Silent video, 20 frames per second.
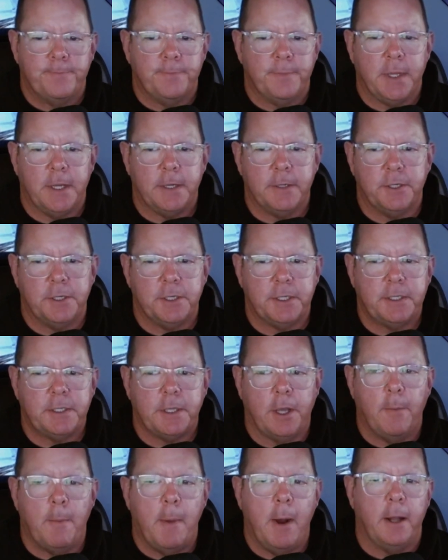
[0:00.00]
There's just
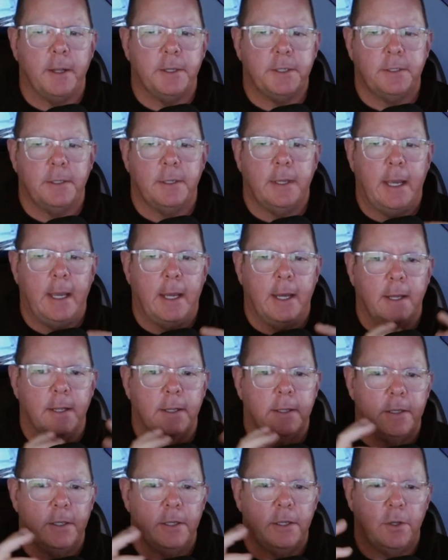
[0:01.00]
so much,
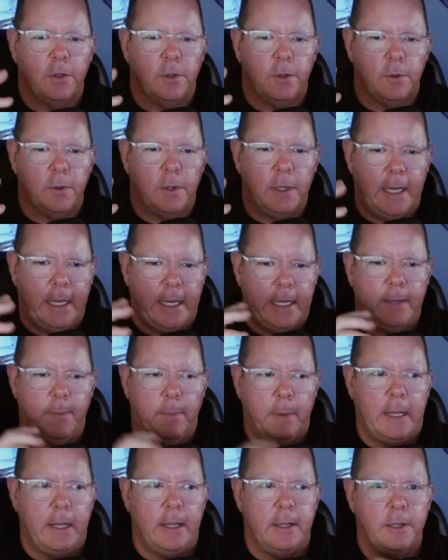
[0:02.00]
and you need to
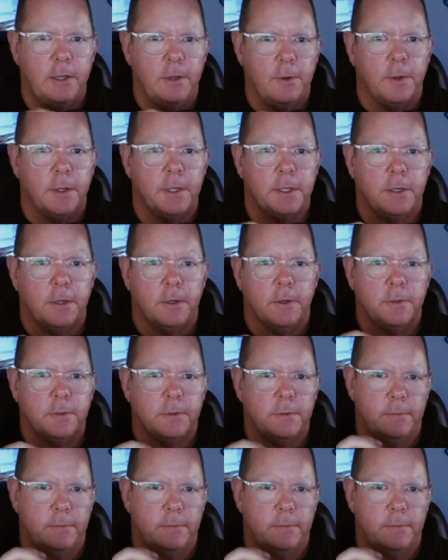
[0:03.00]
be doing your